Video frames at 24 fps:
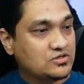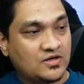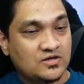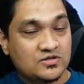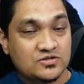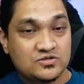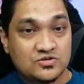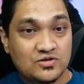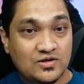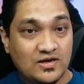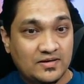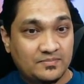
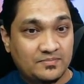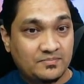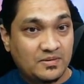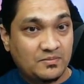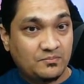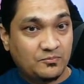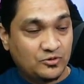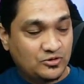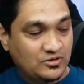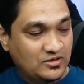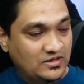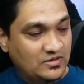So let me
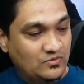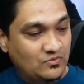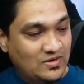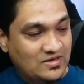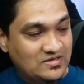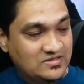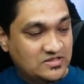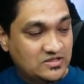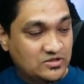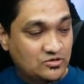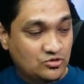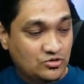put the
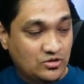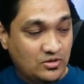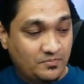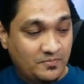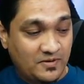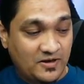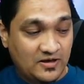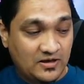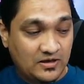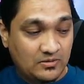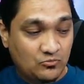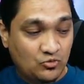device into the
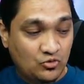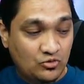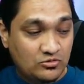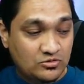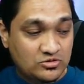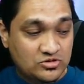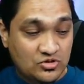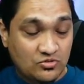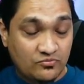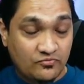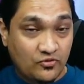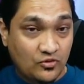pairing mode.
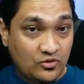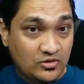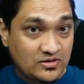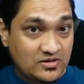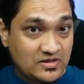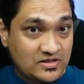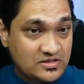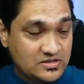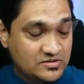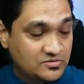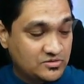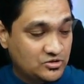So for
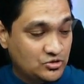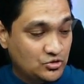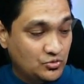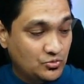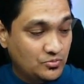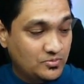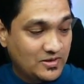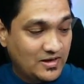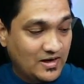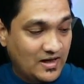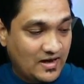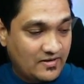this, you
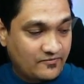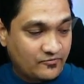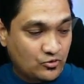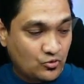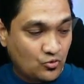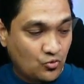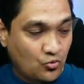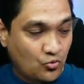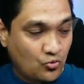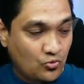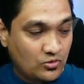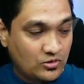will have to
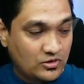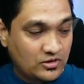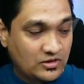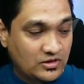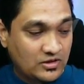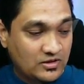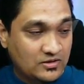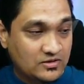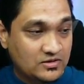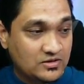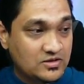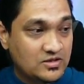hold
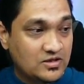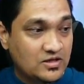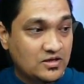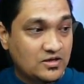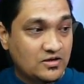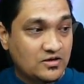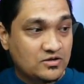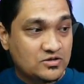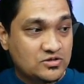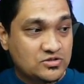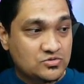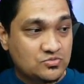the
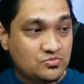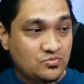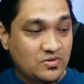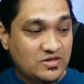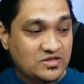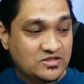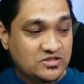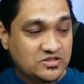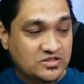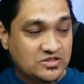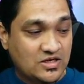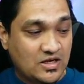
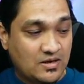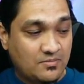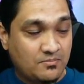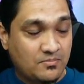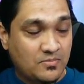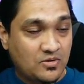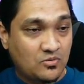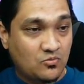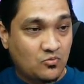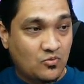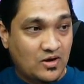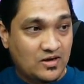switch
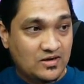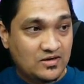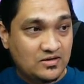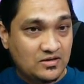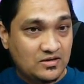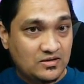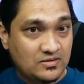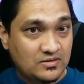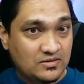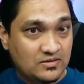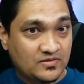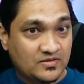number 1,
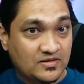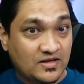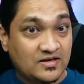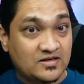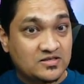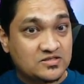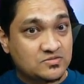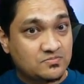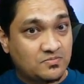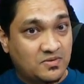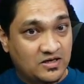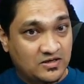that
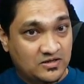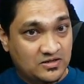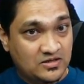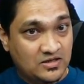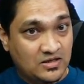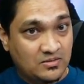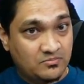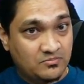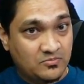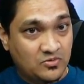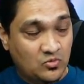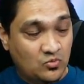is button
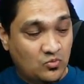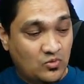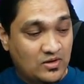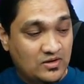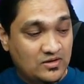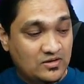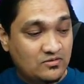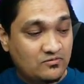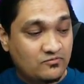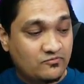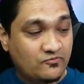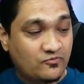number
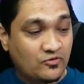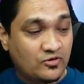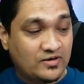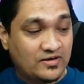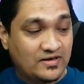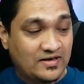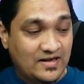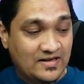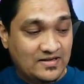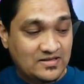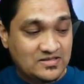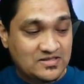1 for
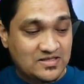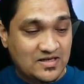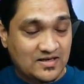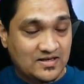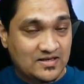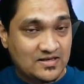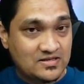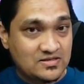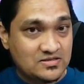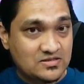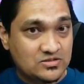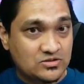10
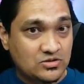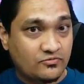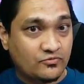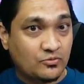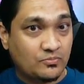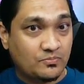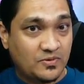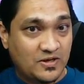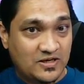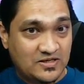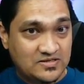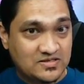seconds. You have to
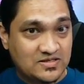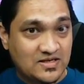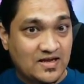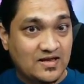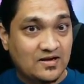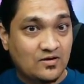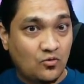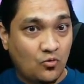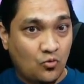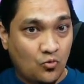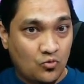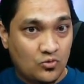press
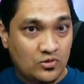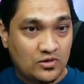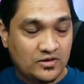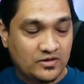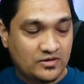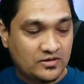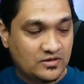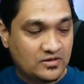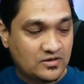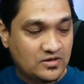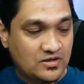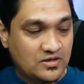and hold
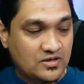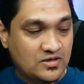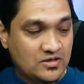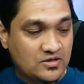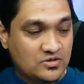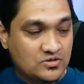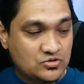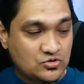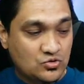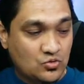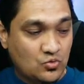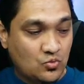it.
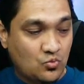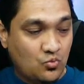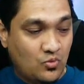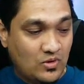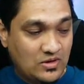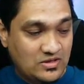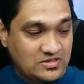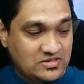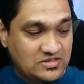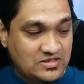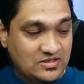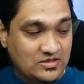So
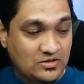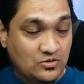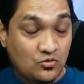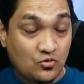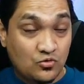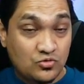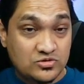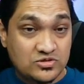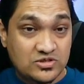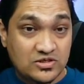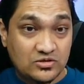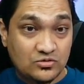once it
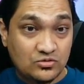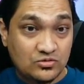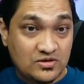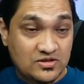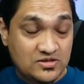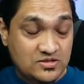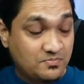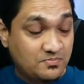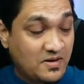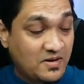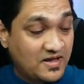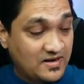goes into this
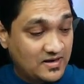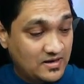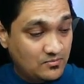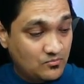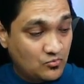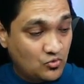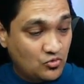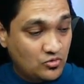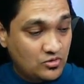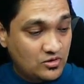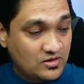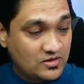pairing
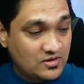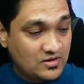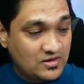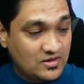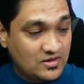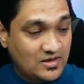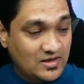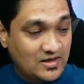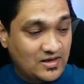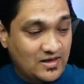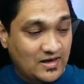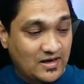mode,
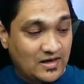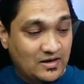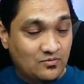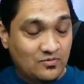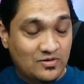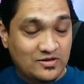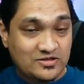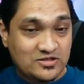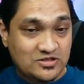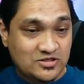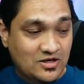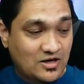it
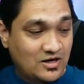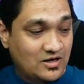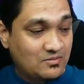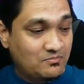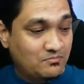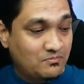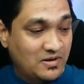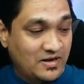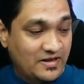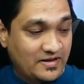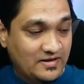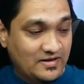will start
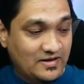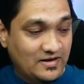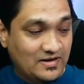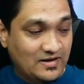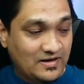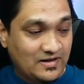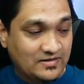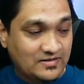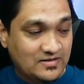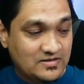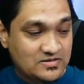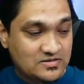blinking
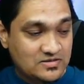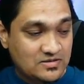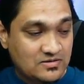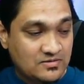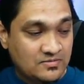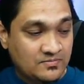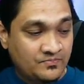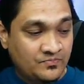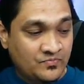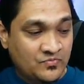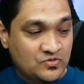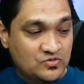like this.
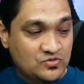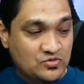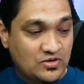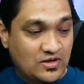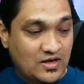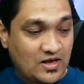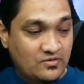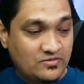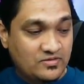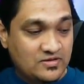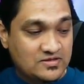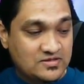So
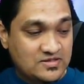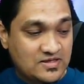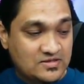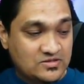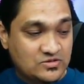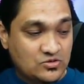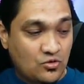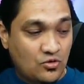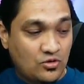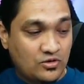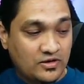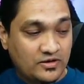now this has
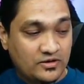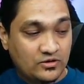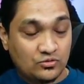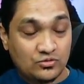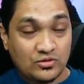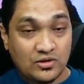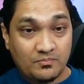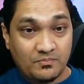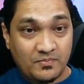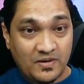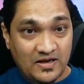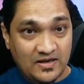gone into
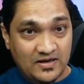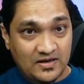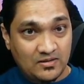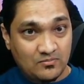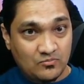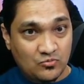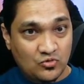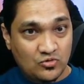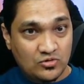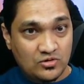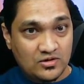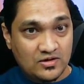the pairing
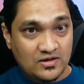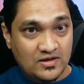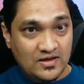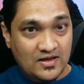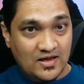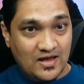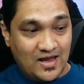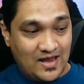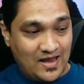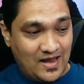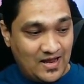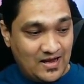mode
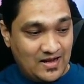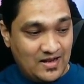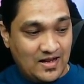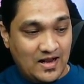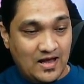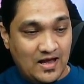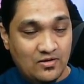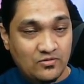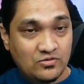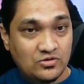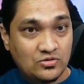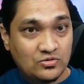and
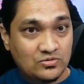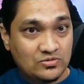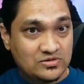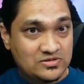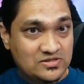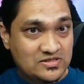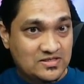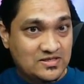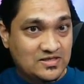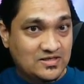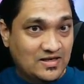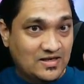now you will
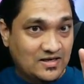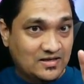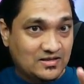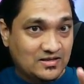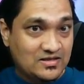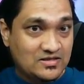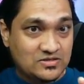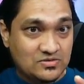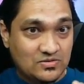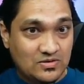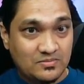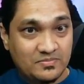see that
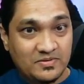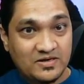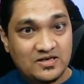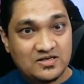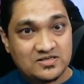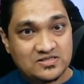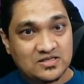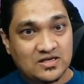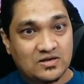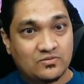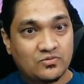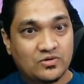this will be
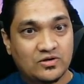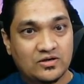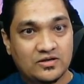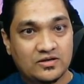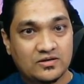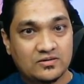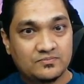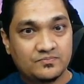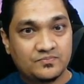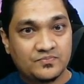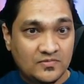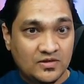discovered here.
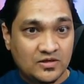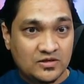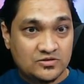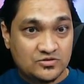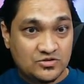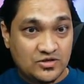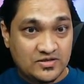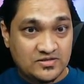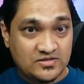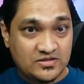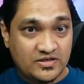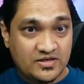So
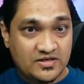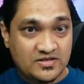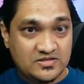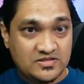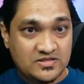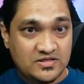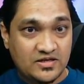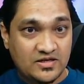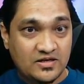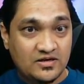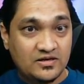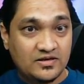as you can
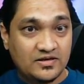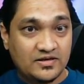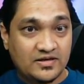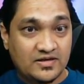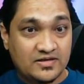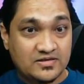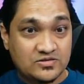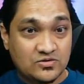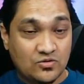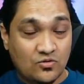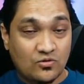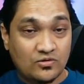see here, it
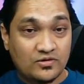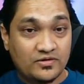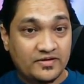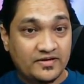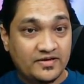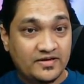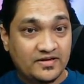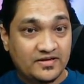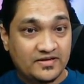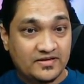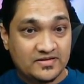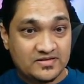has
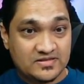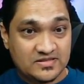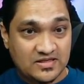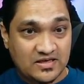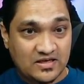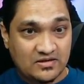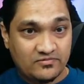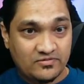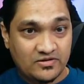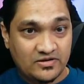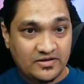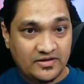already
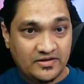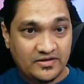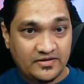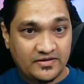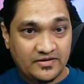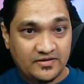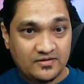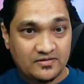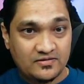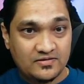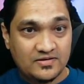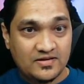discovered it
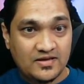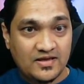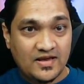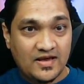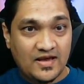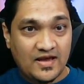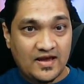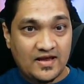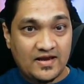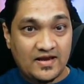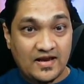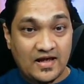here
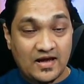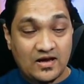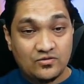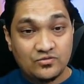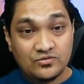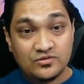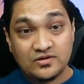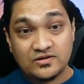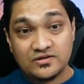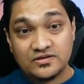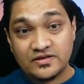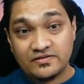and now
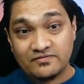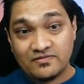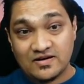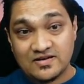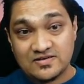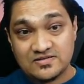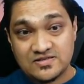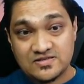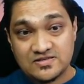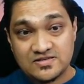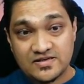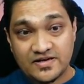the
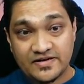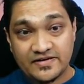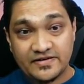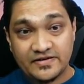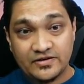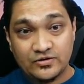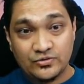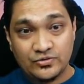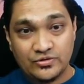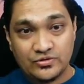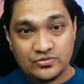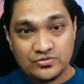device is ready
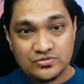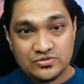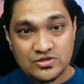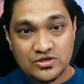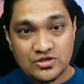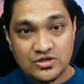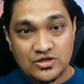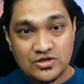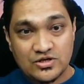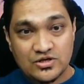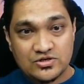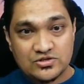to use.
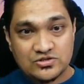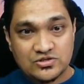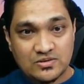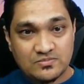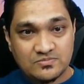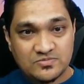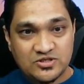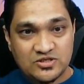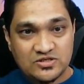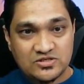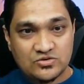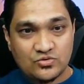So I'm
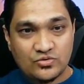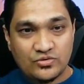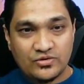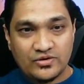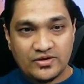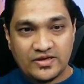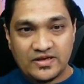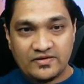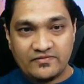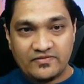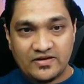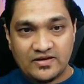just going to
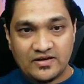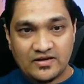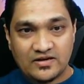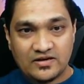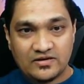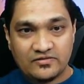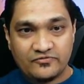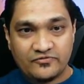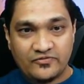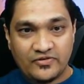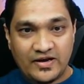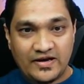give it a
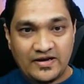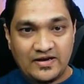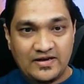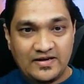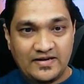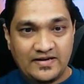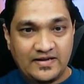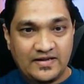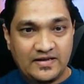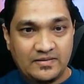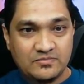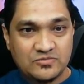friendly
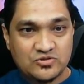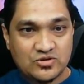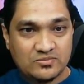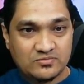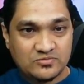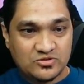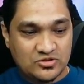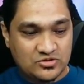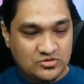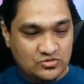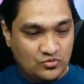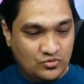name. So I'm
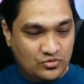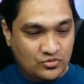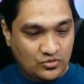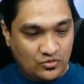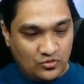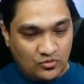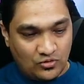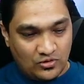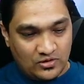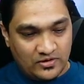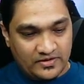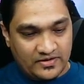just going to
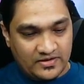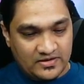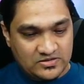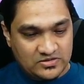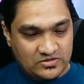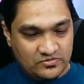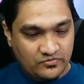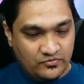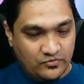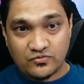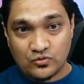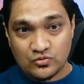call it as
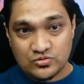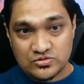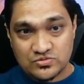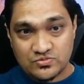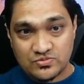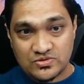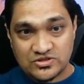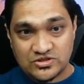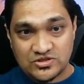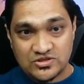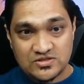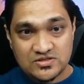4
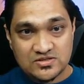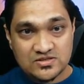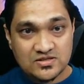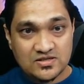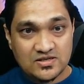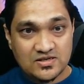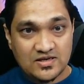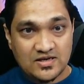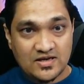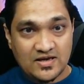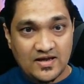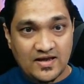switches
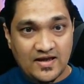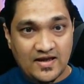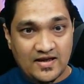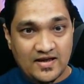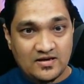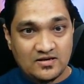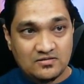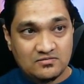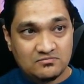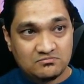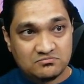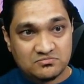
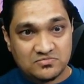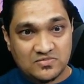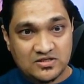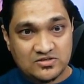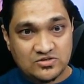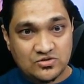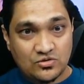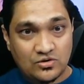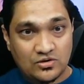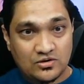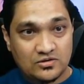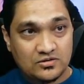and
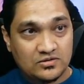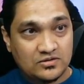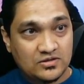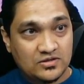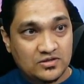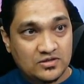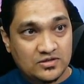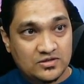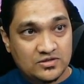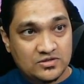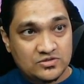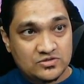that's all.
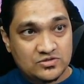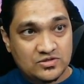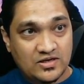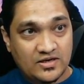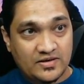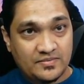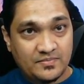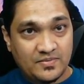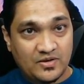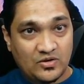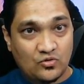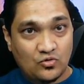So let
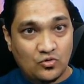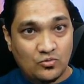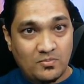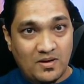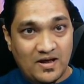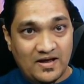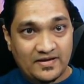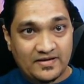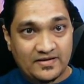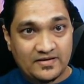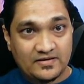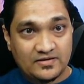me go
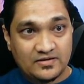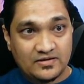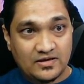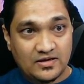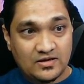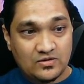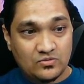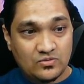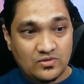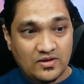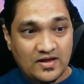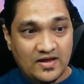back here
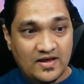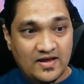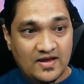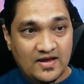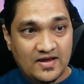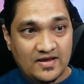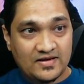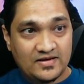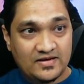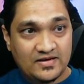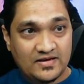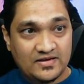now
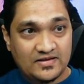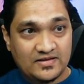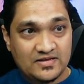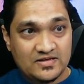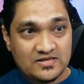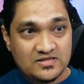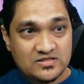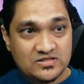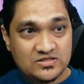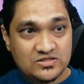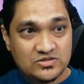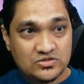and in
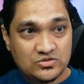this